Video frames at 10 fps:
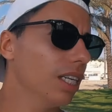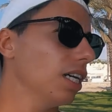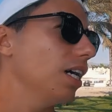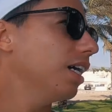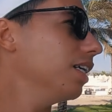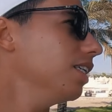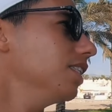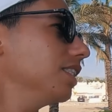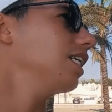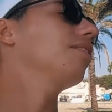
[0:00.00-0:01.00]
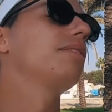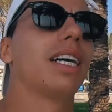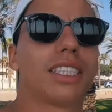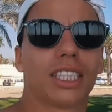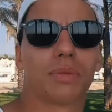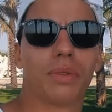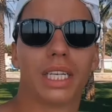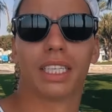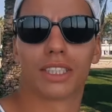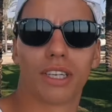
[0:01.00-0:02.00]
and yeah i just
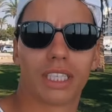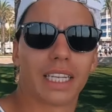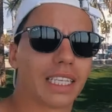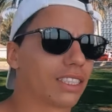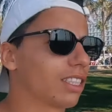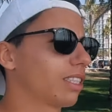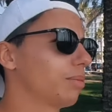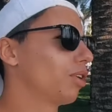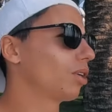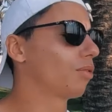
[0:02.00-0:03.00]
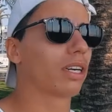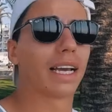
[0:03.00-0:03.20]
really enjoyed like just the morning walk